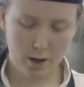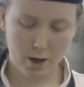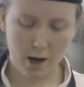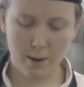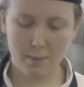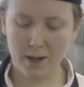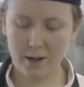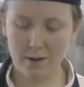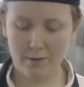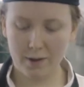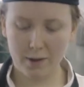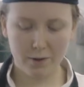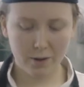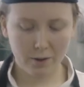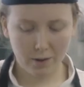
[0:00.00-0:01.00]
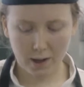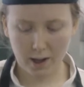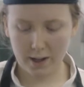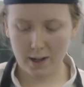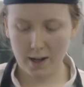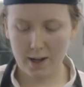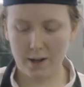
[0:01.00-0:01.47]
I mean, if you don't
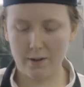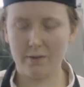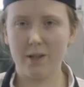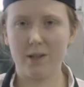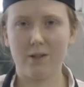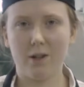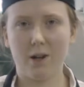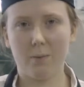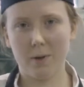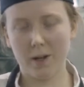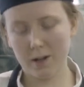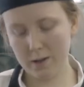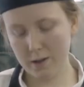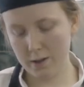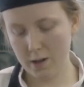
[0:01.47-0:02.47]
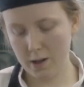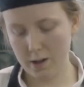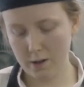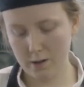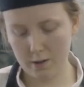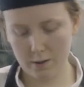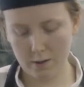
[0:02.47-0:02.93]
like any of these toppings,
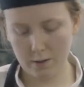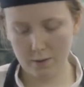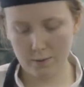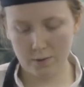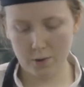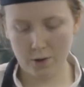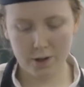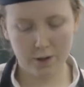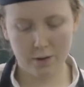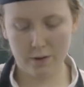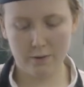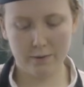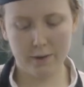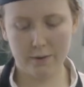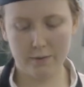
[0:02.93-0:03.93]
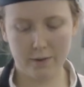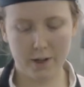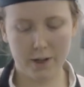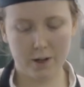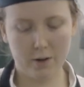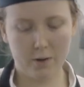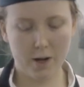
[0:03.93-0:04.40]
then of course you could feel free
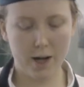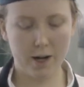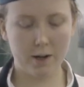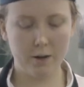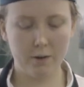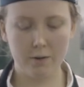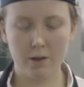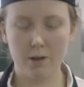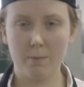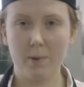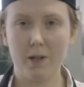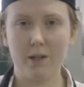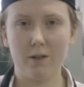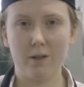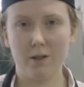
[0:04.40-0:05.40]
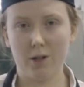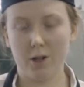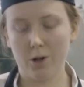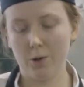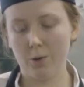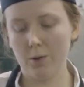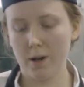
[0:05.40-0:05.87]
to go ahead, use the pizza
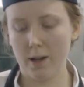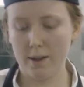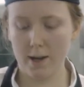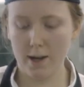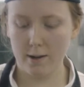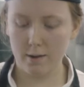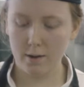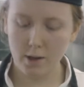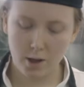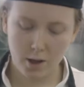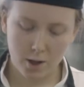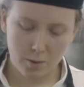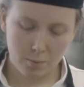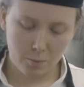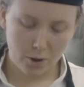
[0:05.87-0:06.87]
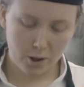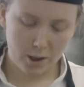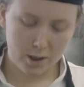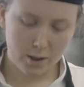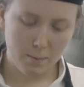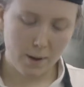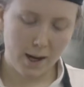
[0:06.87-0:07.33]
dough and then put a
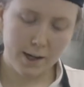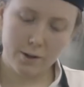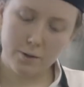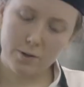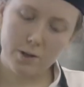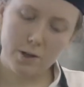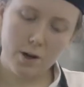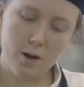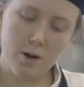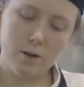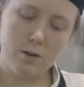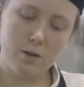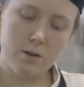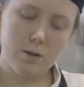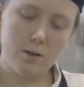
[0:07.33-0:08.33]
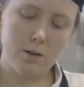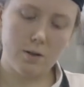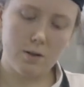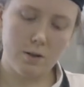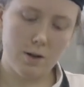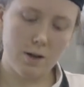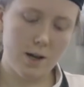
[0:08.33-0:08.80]
tomato
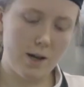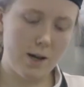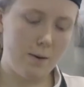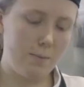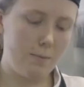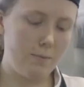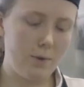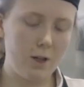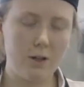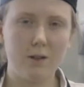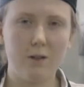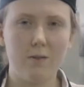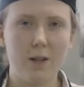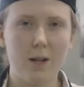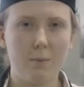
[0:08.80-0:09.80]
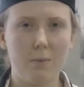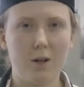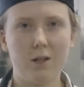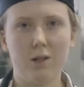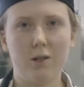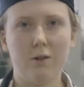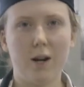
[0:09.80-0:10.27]
sauce, lots of like
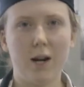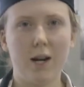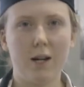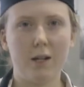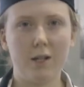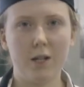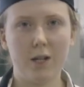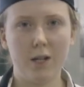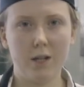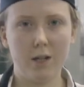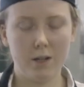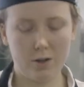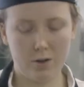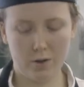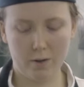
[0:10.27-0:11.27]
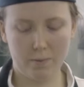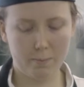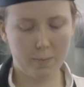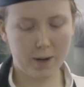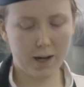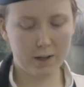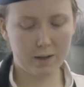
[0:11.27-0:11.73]
mozzarella cheese or
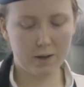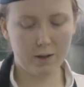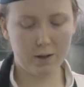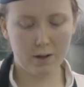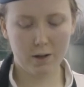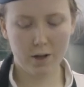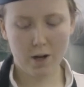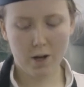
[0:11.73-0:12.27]
basil,